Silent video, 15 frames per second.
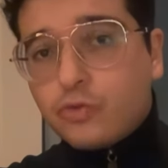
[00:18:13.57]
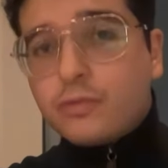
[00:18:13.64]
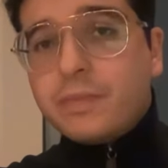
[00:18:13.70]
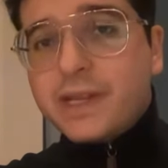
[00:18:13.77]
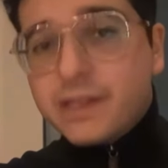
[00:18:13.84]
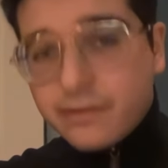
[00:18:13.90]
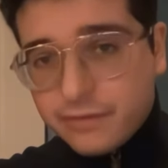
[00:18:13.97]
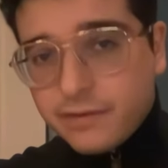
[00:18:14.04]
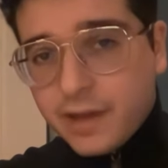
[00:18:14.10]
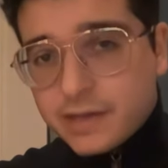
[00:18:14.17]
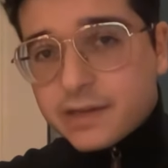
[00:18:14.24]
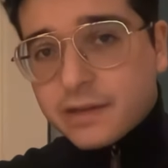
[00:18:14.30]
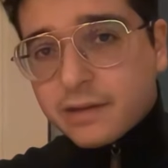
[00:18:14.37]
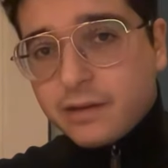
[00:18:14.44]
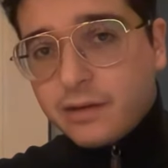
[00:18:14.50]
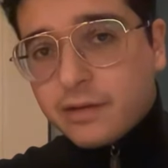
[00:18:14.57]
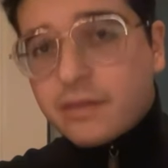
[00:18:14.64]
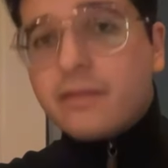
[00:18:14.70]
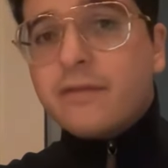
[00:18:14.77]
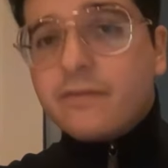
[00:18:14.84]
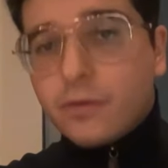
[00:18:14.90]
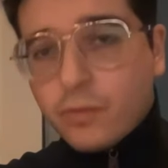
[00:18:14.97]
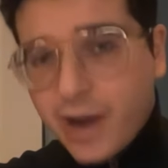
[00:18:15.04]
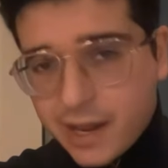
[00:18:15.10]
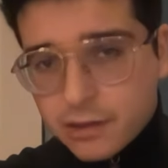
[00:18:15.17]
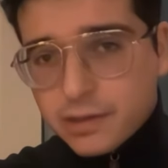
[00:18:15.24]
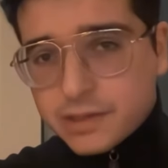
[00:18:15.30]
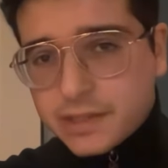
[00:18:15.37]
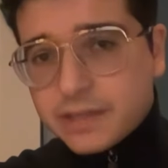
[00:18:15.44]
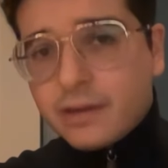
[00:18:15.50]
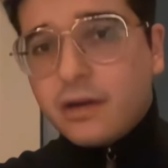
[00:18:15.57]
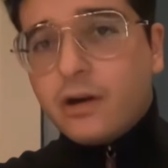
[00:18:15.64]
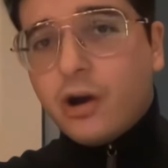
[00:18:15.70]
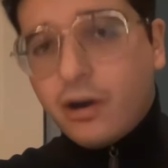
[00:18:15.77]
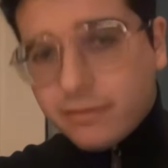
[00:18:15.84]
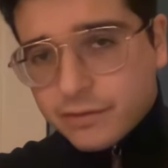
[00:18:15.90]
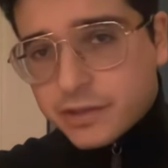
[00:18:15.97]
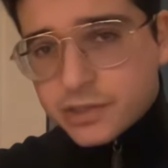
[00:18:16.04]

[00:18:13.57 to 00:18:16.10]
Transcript: would be defending the veracity of the